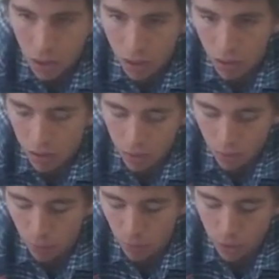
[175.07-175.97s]
You can
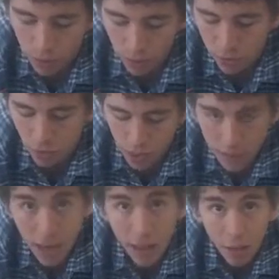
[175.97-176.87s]
just work it until it
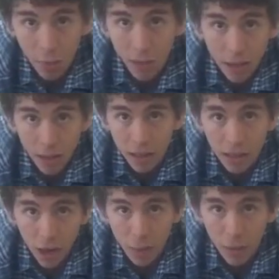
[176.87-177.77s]
dries out a little bit.
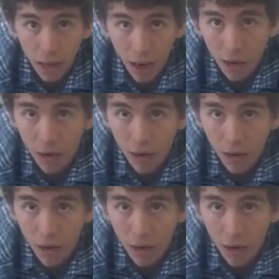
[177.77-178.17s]
There we go.